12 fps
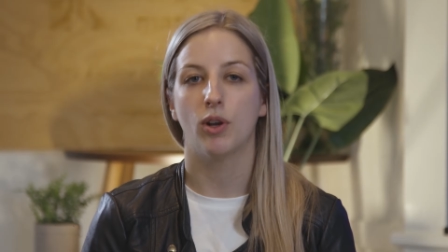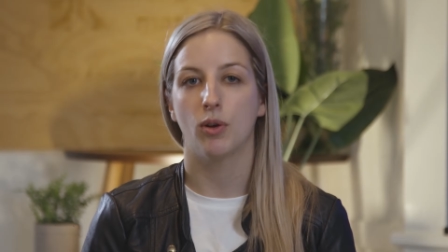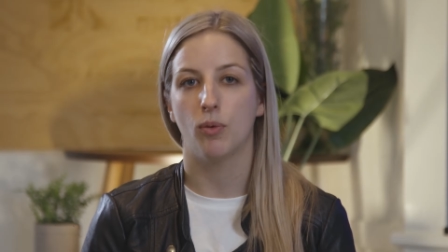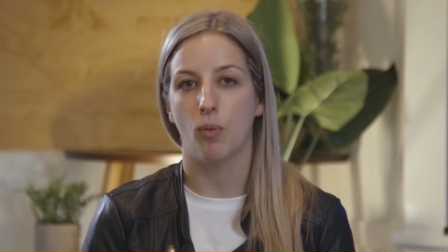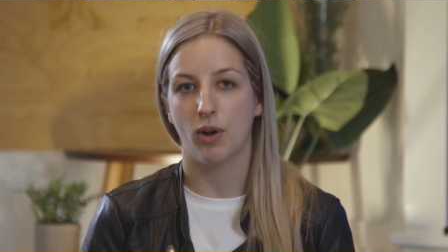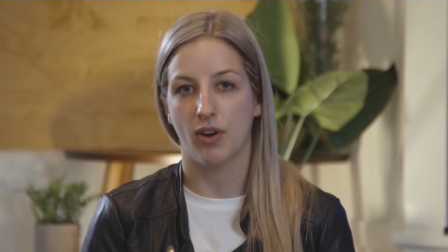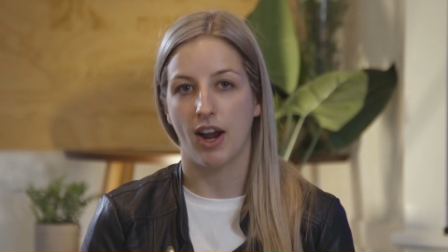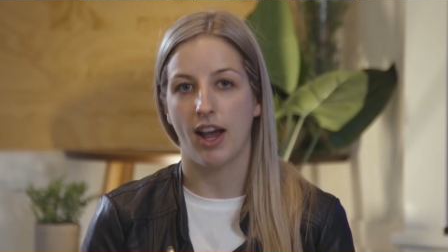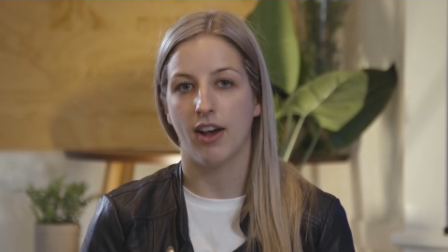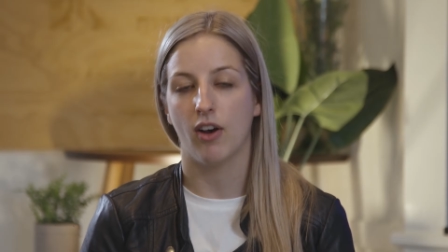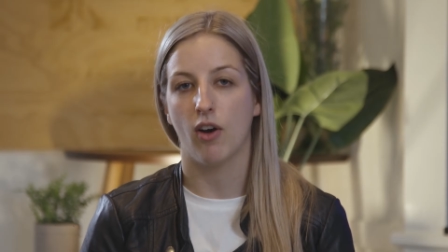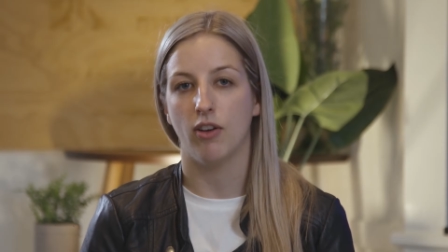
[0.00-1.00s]
are
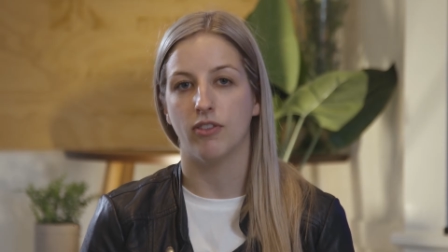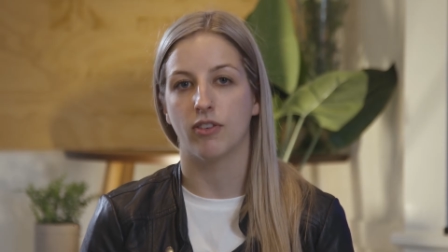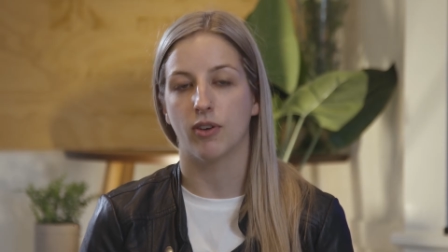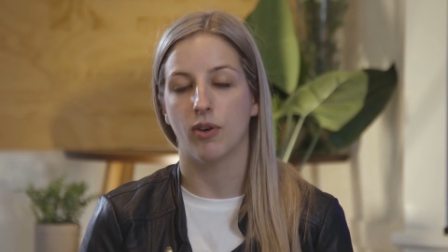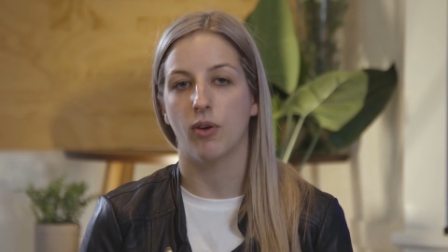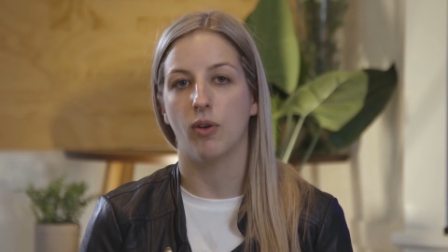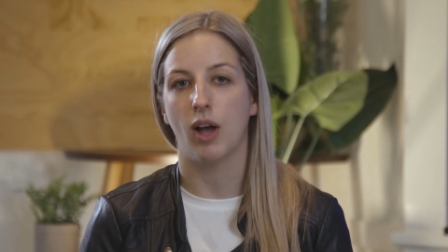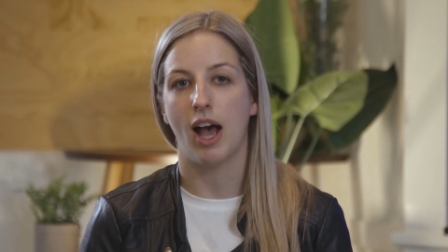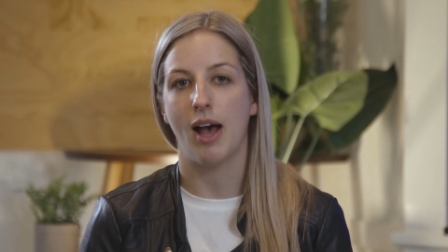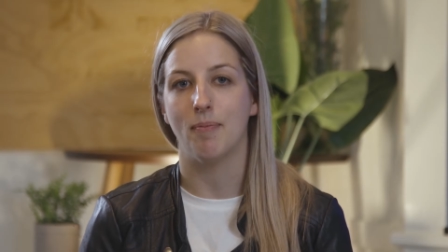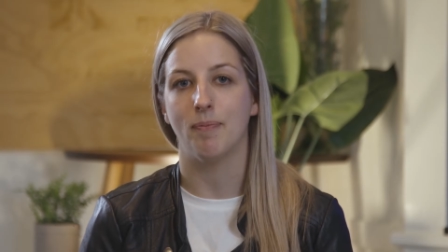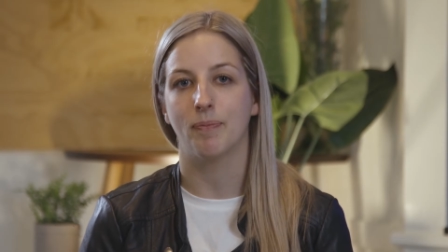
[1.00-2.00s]
our overall,
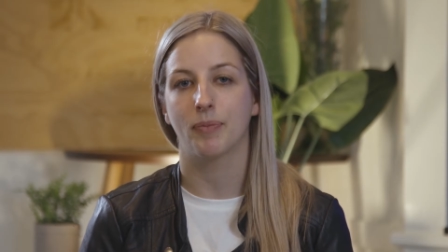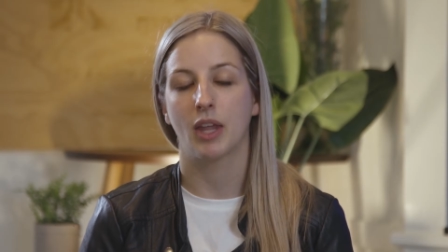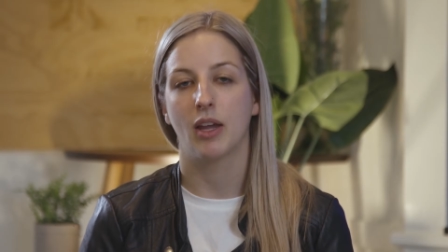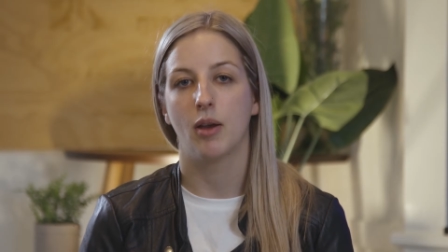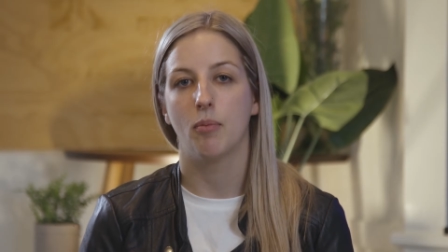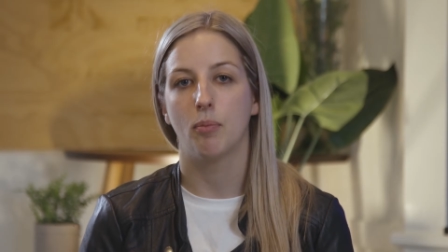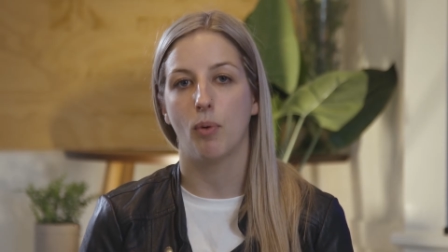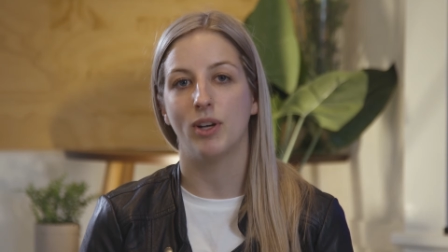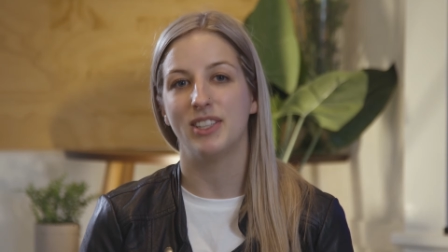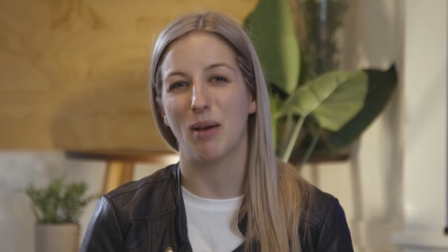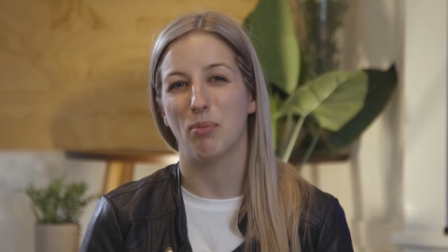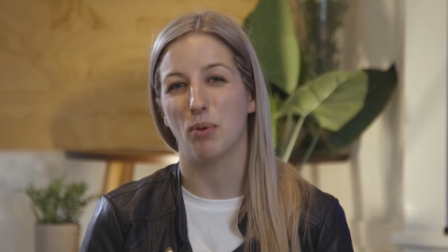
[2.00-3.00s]
what
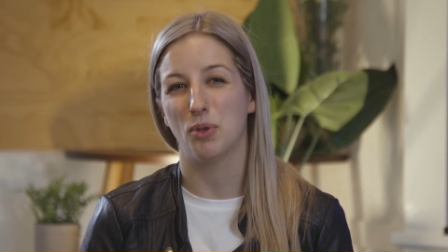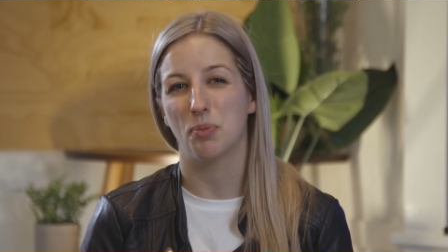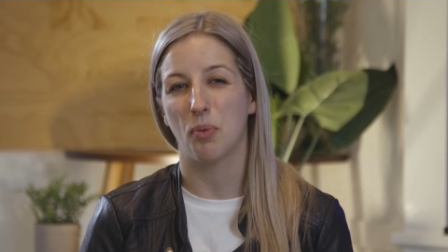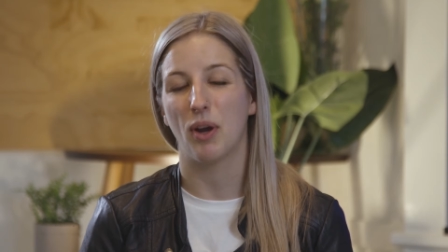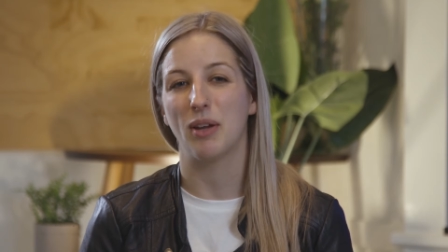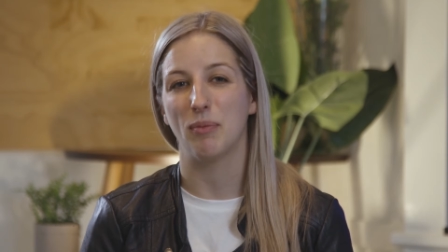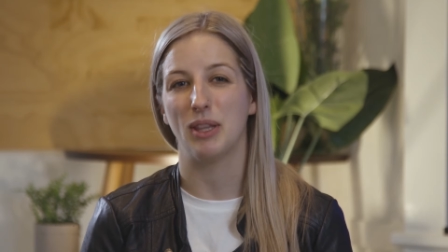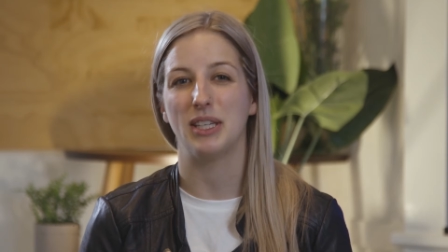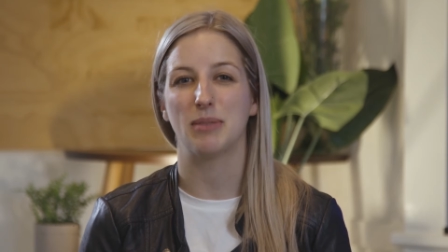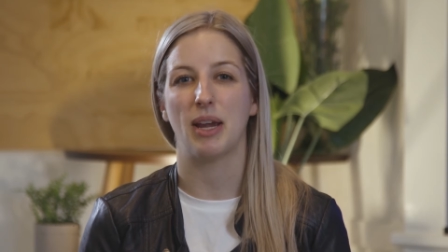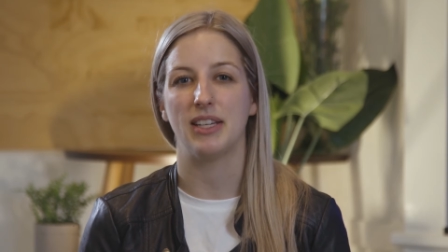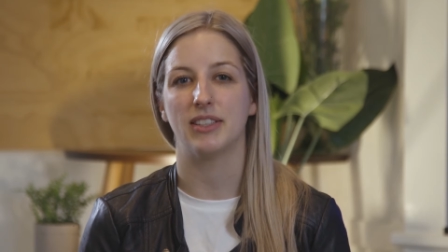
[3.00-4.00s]
is our push point with
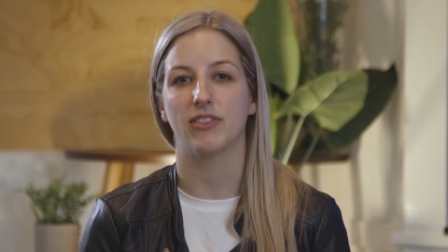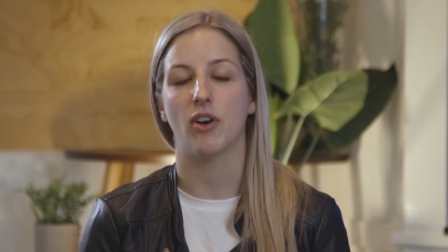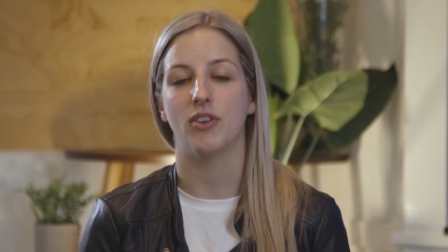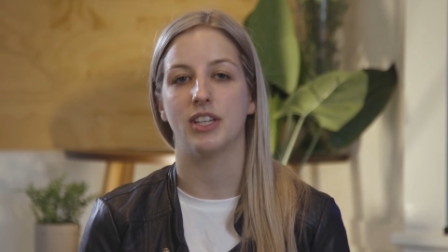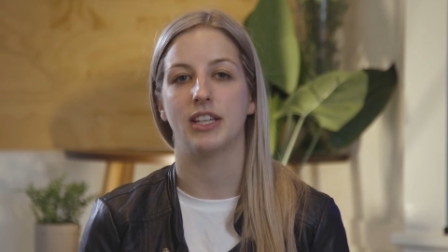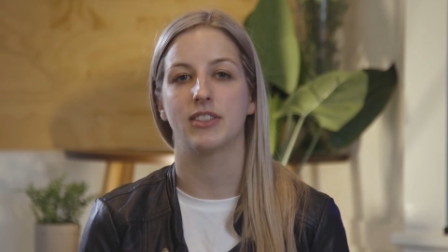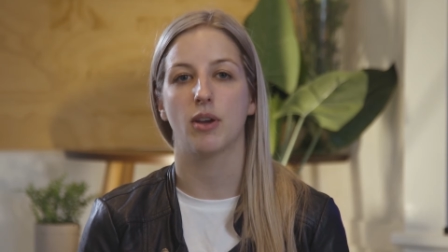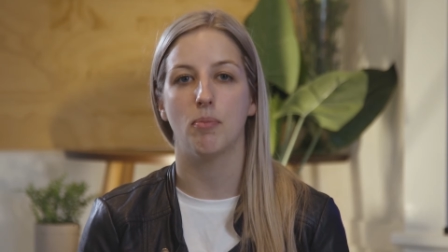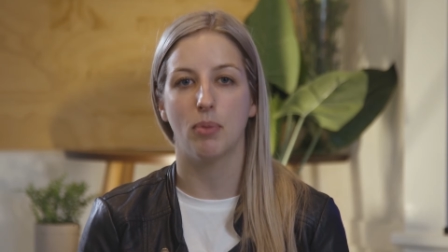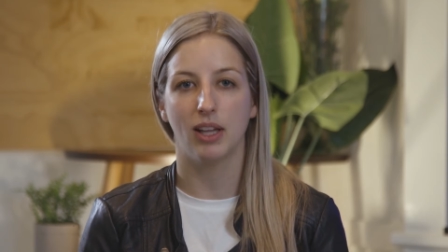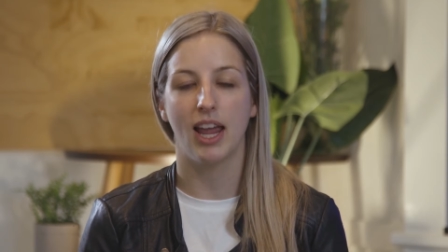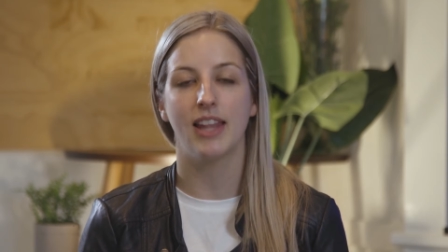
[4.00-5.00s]
this piece of content. So
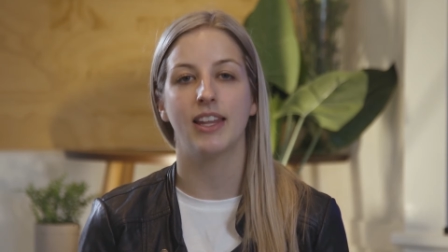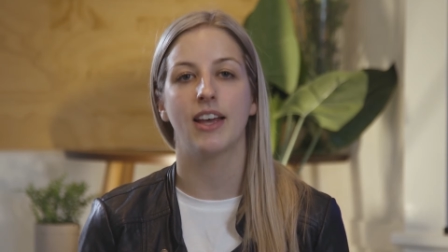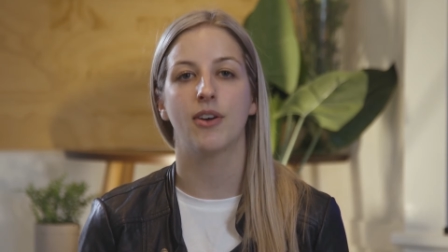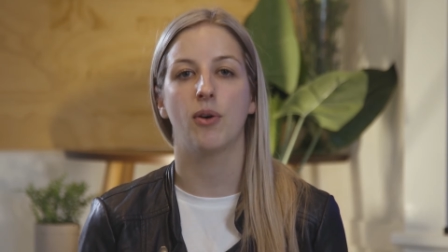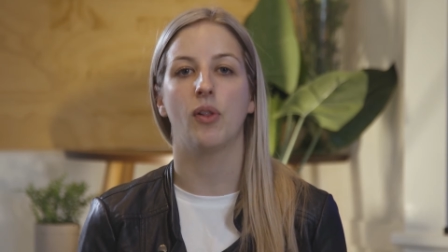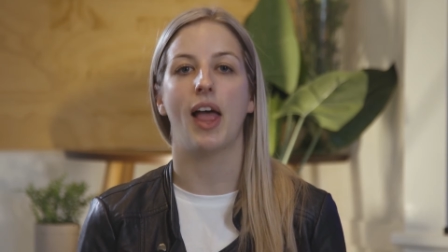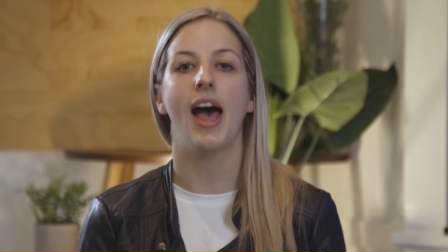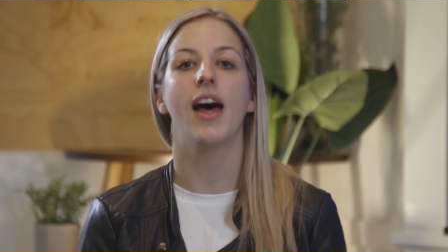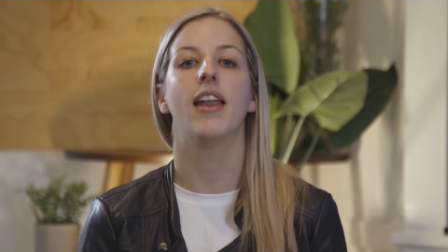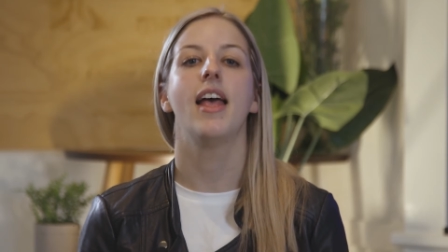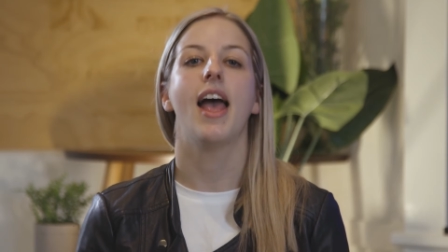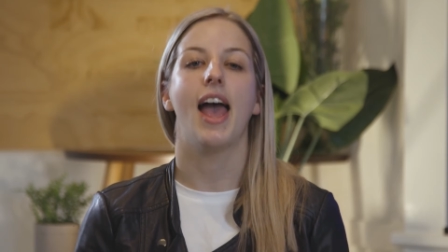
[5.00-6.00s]
plan that all out
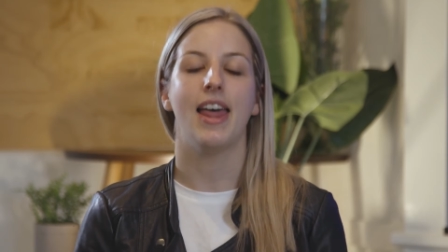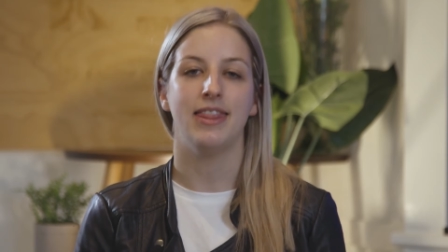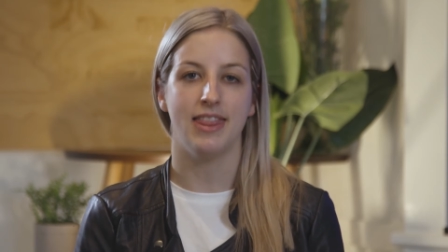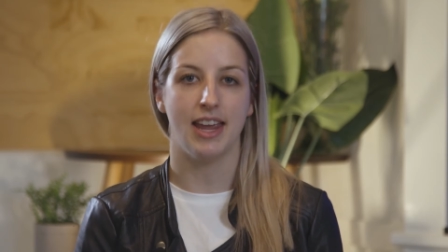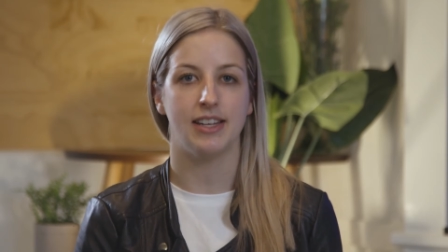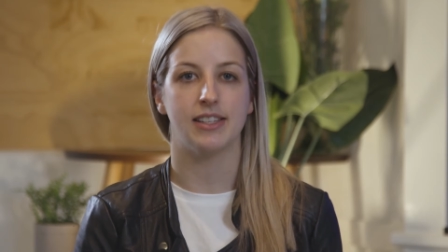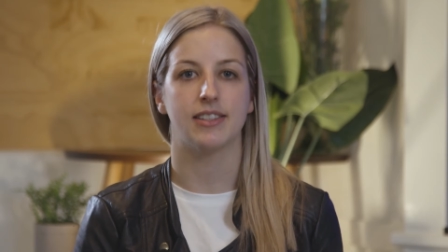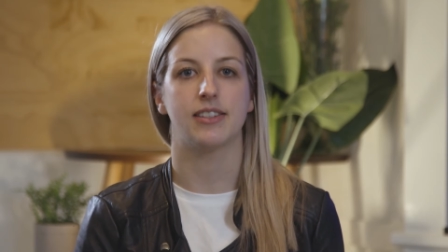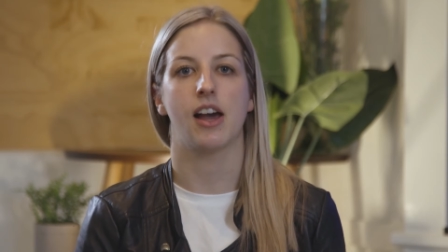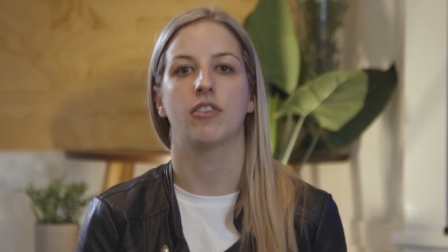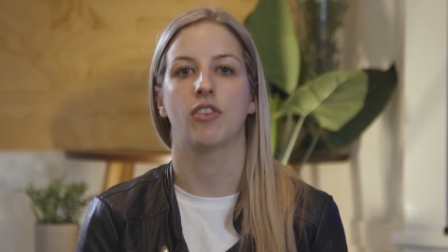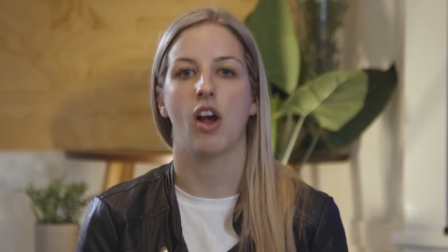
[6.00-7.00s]
and then
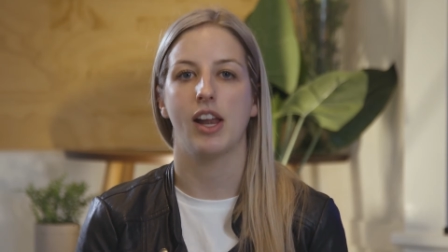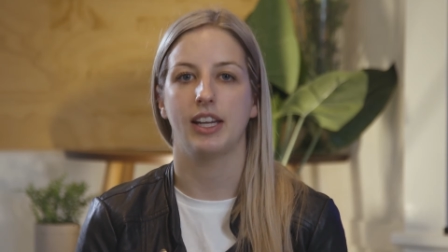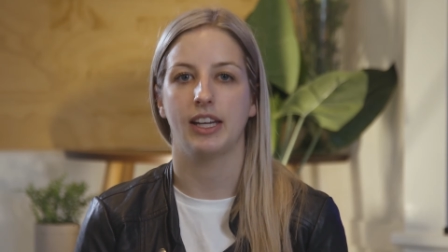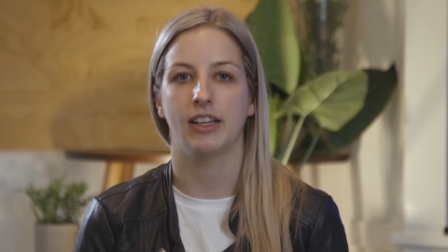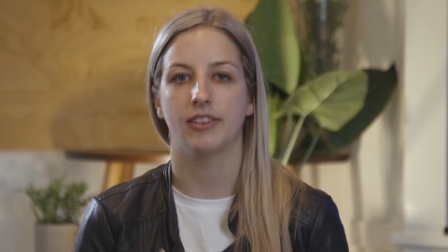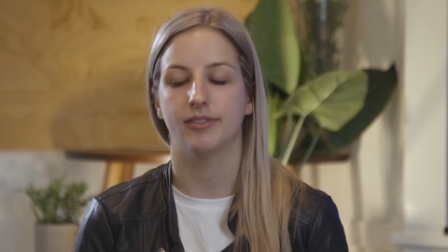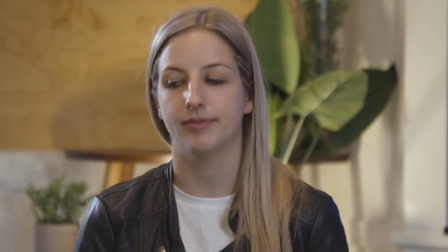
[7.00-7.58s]
start writing it.